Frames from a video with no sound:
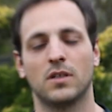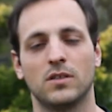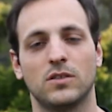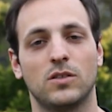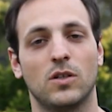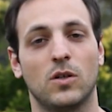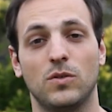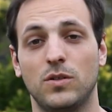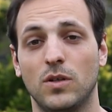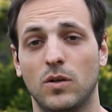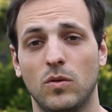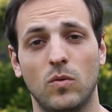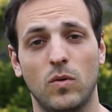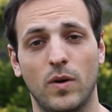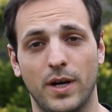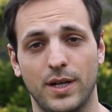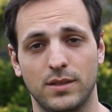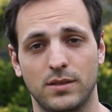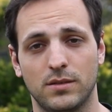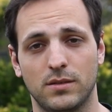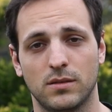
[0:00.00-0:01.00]
So don't
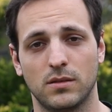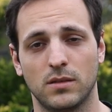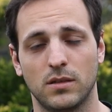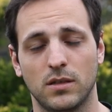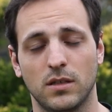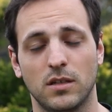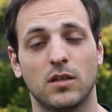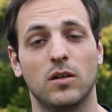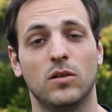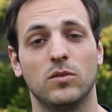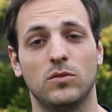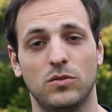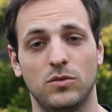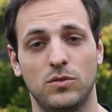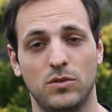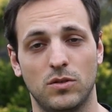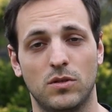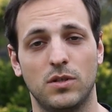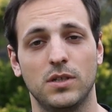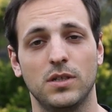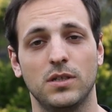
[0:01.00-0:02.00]
wait, go to
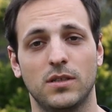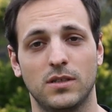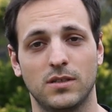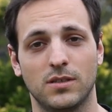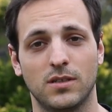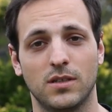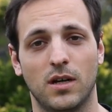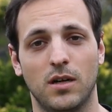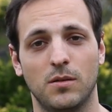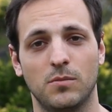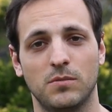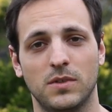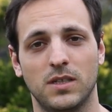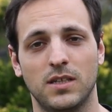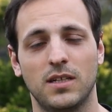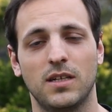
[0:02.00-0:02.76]
turing.com